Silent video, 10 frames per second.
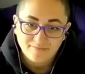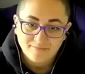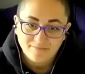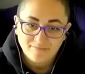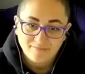
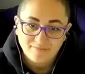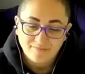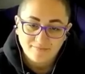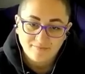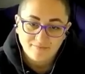
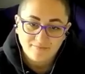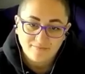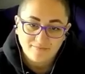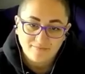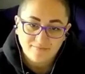
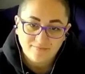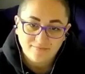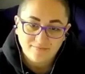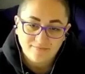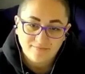
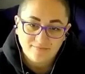This person isn't speaking.